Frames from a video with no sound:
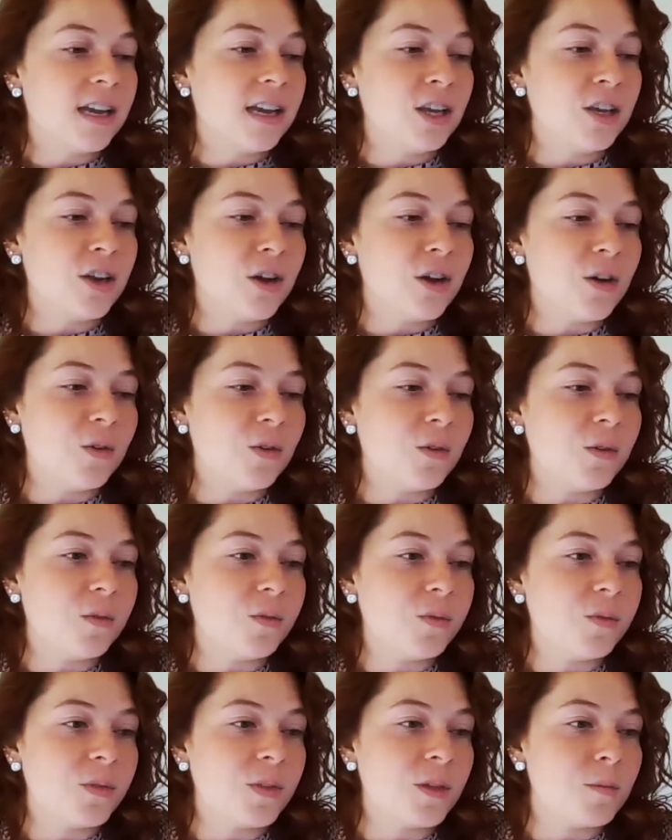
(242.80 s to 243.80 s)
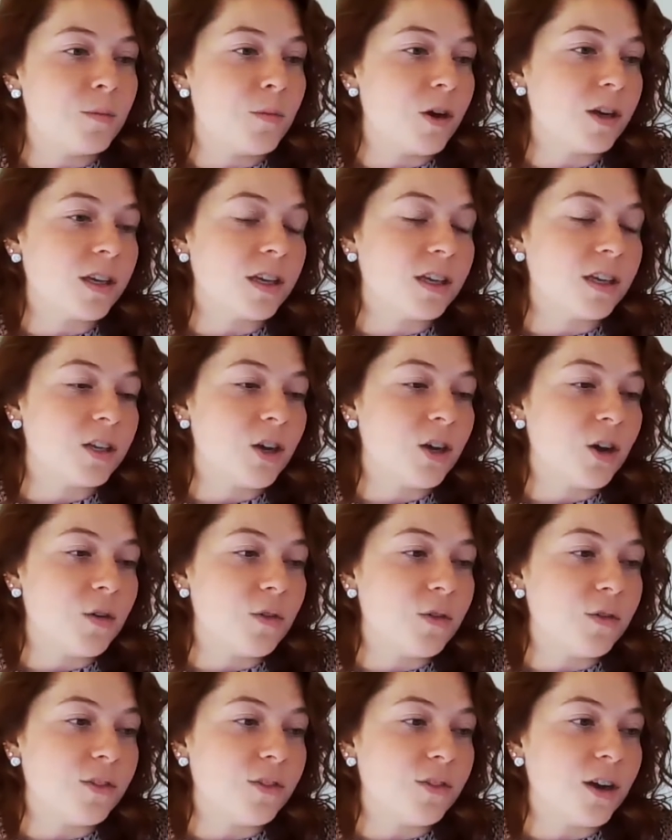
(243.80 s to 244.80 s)
you know, the market
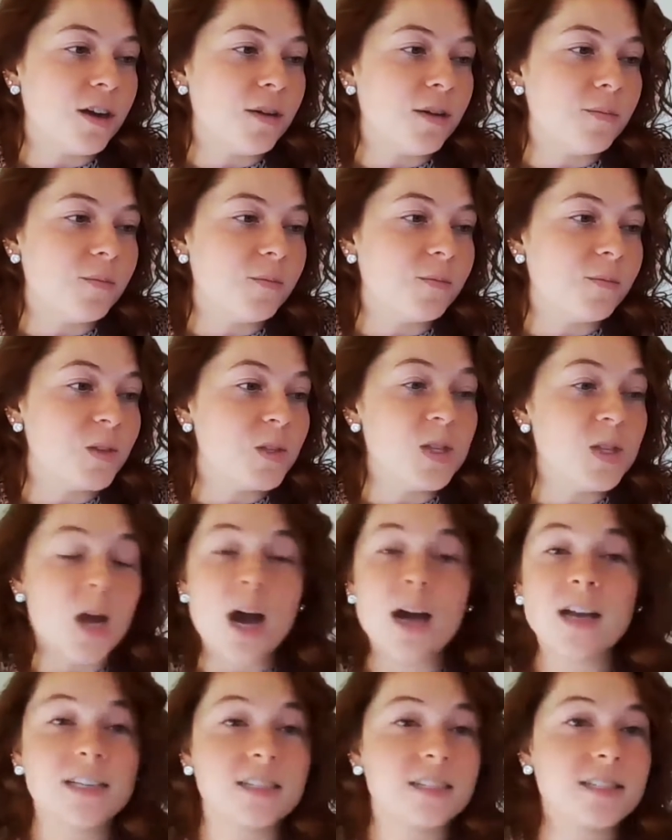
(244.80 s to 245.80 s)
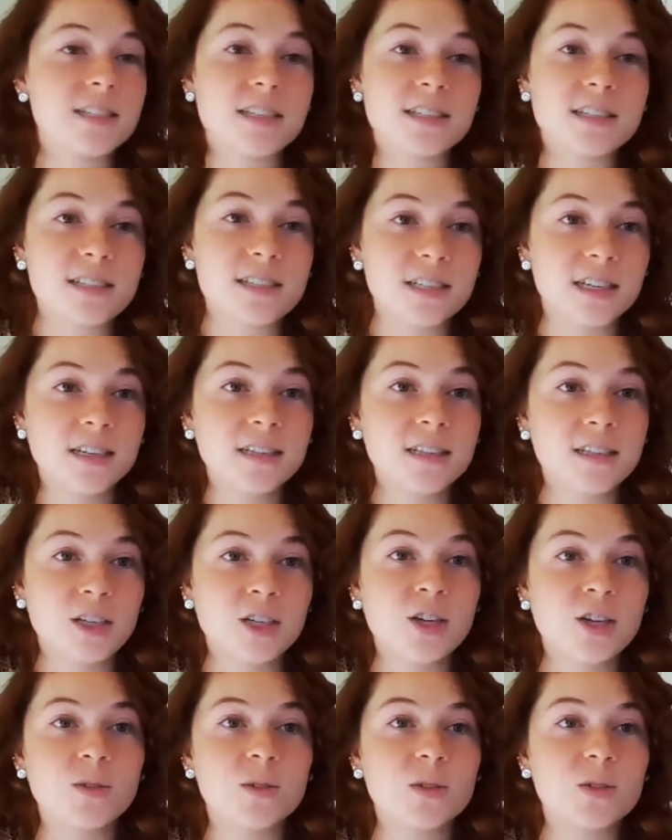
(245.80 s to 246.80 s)
go from non-existent,
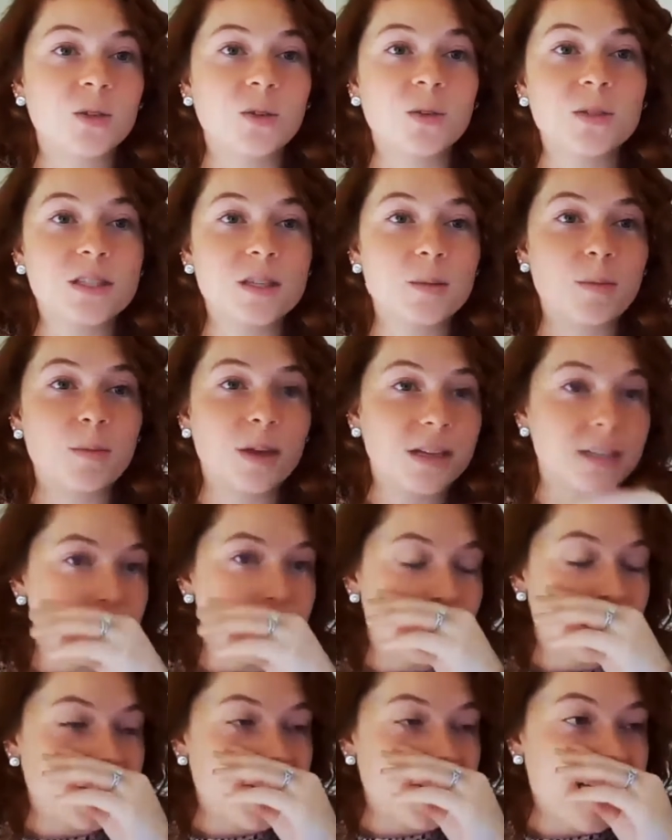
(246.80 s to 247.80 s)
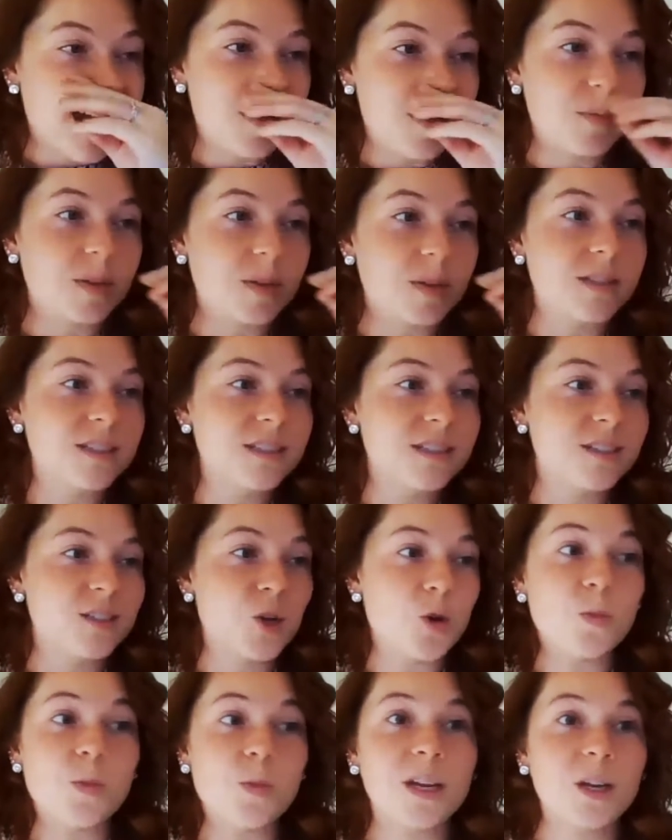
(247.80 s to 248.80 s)
you know, as soon as the pandemic happened,
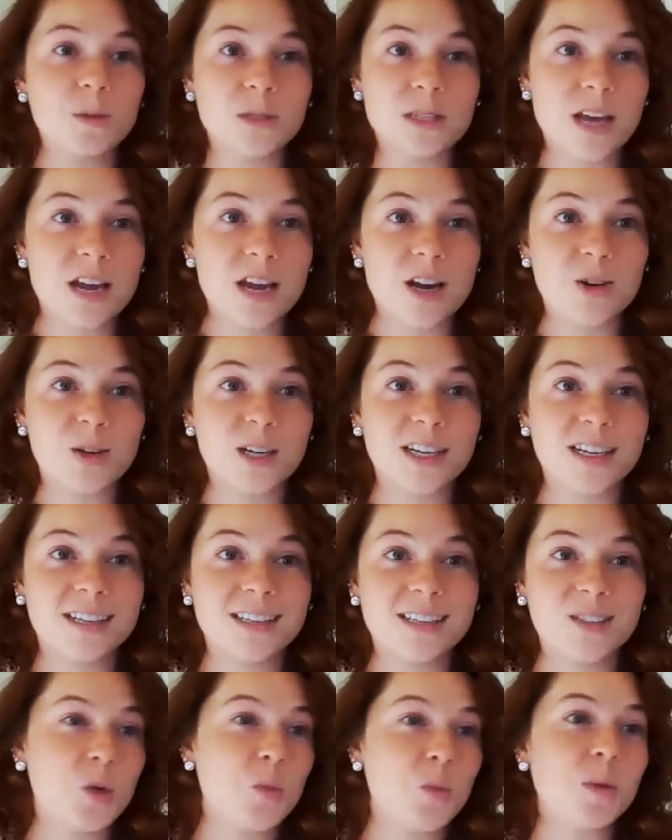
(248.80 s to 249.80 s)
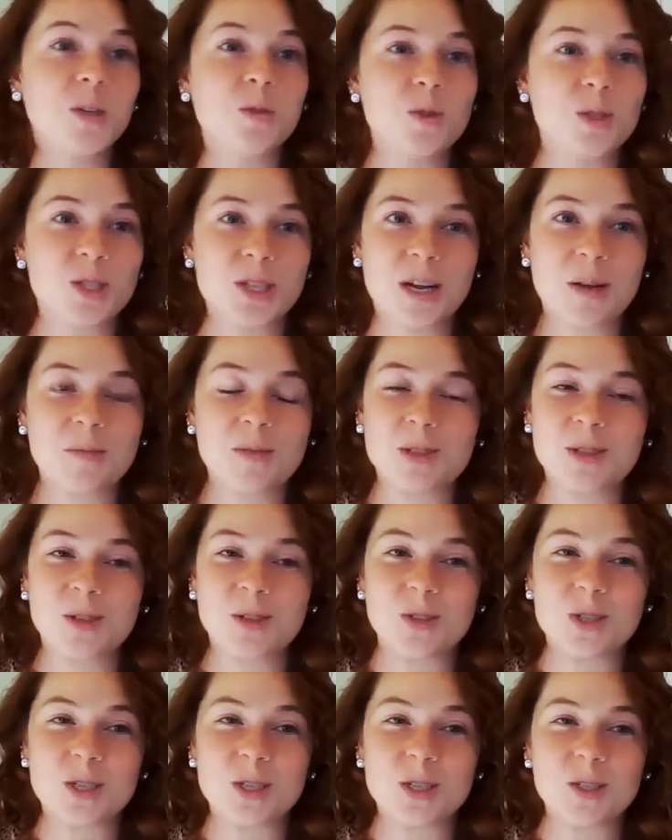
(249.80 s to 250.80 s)
nobody was hiring, nobody was job
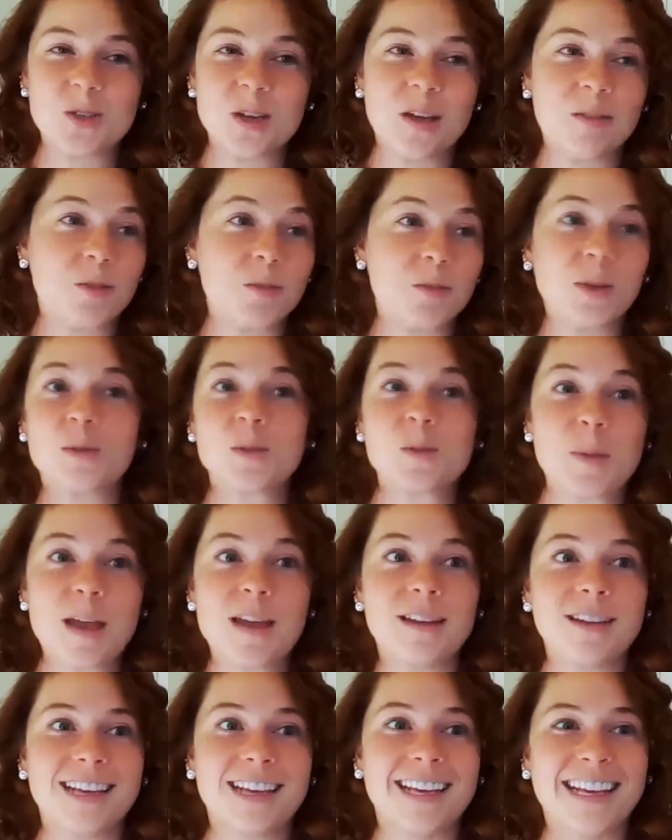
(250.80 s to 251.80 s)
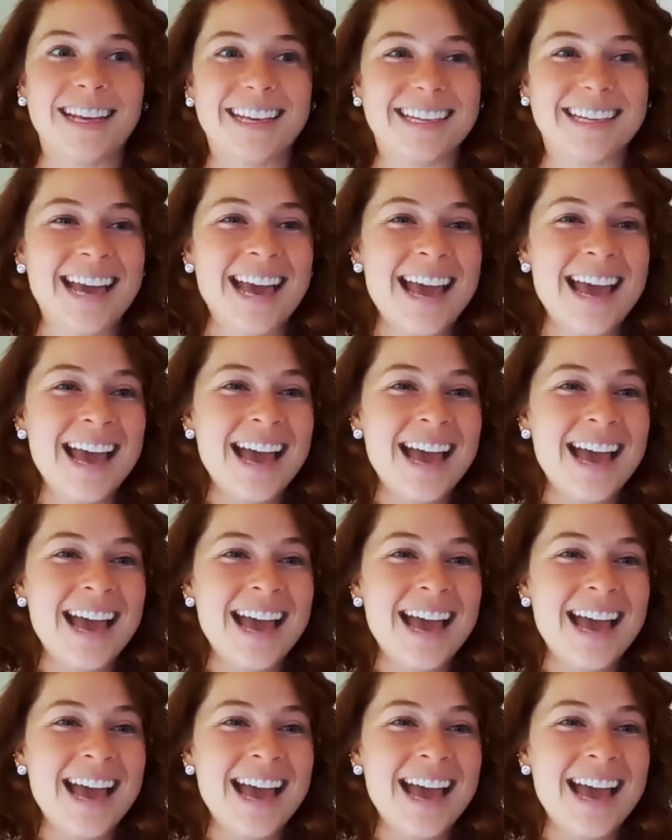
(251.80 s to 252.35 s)
searching, everybody was panicking.